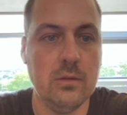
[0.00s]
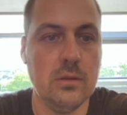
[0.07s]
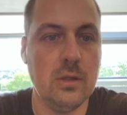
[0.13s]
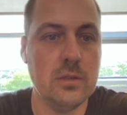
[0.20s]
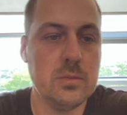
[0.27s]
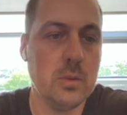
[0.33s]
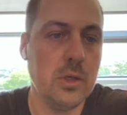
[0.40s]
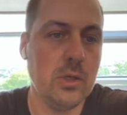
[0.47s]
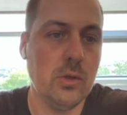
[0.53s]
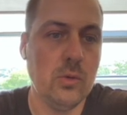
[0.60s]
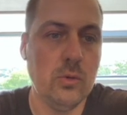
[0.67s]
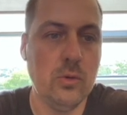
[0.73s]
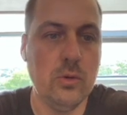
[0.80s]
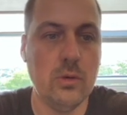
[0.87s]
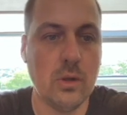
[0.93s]
It's pretty
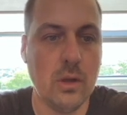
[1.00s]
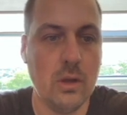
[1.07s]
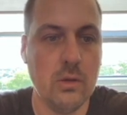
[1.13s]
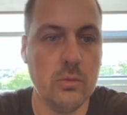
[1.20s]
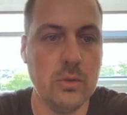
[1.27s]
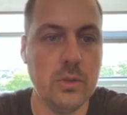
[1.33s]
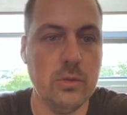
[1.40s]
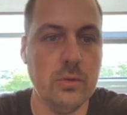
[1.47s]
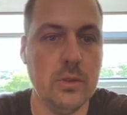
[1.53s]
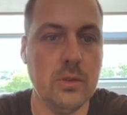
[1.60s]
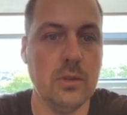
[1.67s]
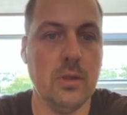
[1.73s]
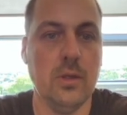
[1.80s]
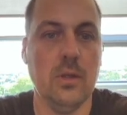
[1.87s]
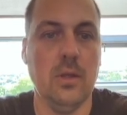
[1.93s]
cool. I would do it.
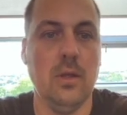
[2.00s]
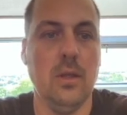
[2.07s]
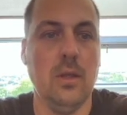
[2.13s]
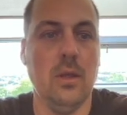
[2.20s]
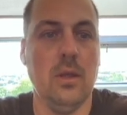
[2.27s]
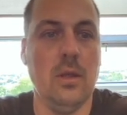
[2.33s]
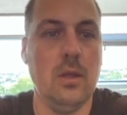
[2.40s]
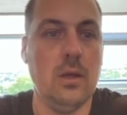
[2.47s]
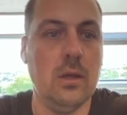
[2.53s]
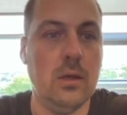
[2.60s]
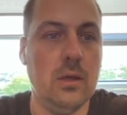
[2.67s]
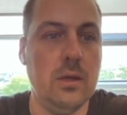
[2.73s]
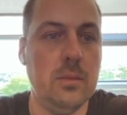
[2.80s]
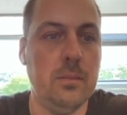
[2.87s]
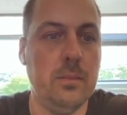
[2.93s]

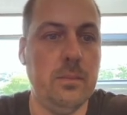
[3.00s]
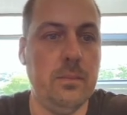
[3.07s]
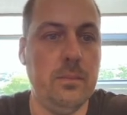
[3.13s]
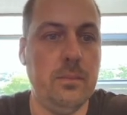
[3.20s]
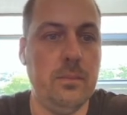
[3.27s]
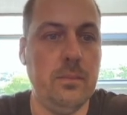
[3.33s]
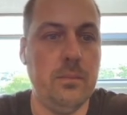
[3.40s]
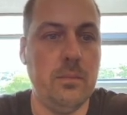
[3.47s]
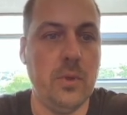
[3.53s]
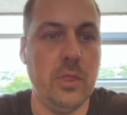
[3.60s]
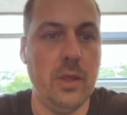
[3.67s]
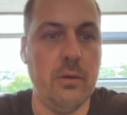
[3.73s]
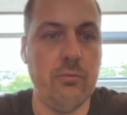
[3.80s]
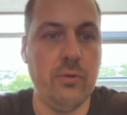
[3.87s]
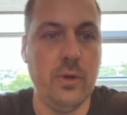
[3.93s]
But
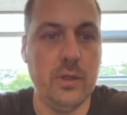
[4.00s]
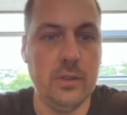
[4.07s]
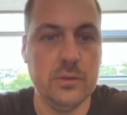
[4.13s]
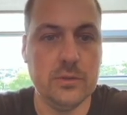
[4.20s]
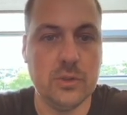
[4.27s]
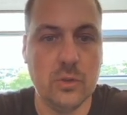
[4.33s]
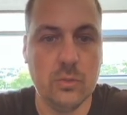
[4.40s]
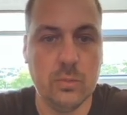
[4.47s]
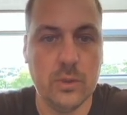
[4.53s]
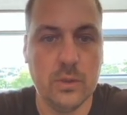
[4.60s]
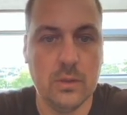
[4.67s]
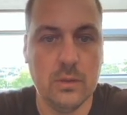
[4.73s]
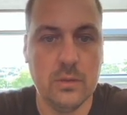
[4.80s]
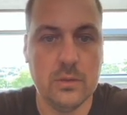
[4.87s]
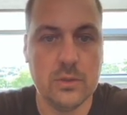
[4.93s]
that file is
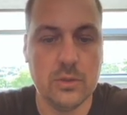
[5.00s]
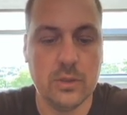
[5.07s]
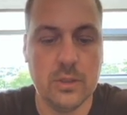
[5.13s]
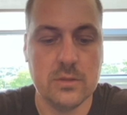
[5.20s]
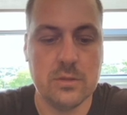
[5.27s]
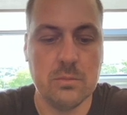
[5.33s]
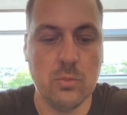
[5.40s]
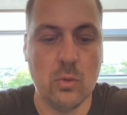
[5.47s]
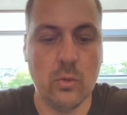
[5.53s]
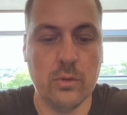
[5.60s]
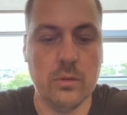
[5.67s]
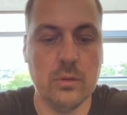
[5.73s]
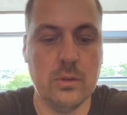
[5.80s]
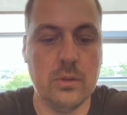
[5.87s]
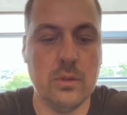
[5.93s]
open, so that's
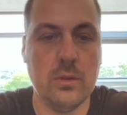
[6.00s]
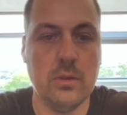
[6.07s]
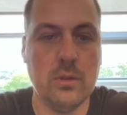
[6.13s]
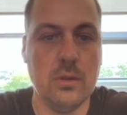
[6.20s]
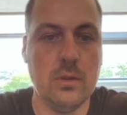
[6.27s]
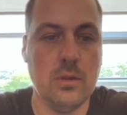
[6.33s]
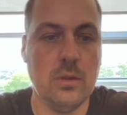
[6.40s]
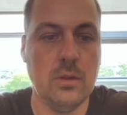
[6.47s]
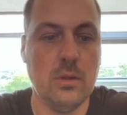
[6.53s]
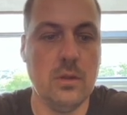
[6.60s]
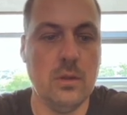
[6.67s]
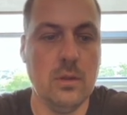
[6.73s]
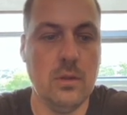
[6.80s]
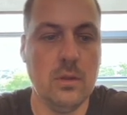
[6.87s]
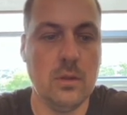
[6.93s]
important.
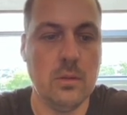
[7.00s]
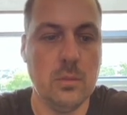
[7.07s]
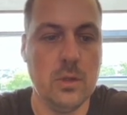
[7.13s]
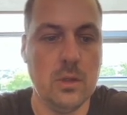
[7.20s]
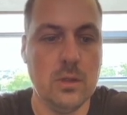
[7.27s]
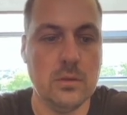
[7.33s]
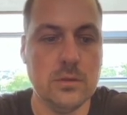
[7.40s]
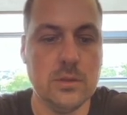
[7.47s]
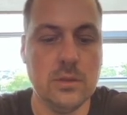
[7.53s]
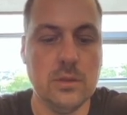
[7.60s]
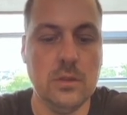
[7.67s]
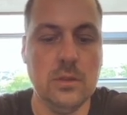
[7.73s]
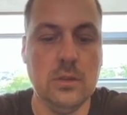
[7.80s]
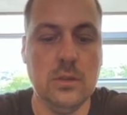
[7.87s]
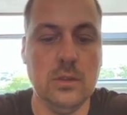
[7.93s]
Command
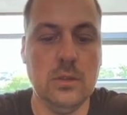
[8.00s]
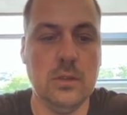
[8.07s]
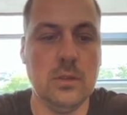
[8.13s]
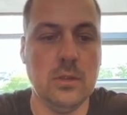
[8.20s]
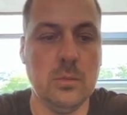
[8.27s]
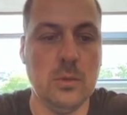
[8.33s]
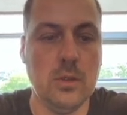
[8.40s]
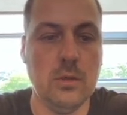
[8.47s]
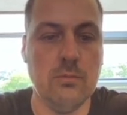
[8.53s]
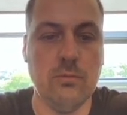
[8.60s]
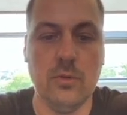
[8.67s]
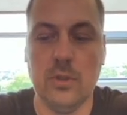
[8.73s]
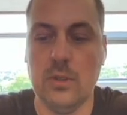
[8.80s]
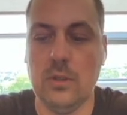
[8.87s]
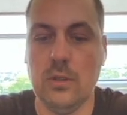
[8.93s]
C, Command
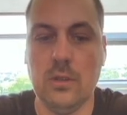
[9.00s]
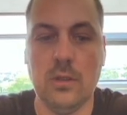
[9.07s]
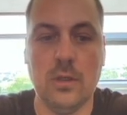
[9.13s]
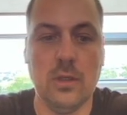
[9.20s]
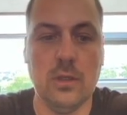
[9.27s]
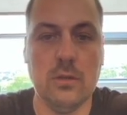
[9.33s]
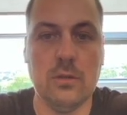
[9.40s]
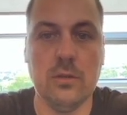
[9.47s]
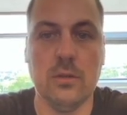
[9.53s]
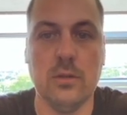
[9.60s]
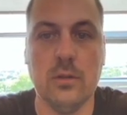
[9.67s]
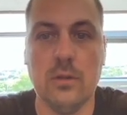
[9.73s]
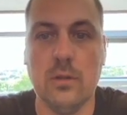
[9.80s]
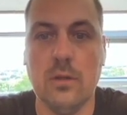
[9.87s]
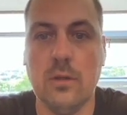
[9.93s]
V,
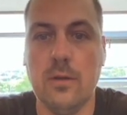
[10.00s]
enter.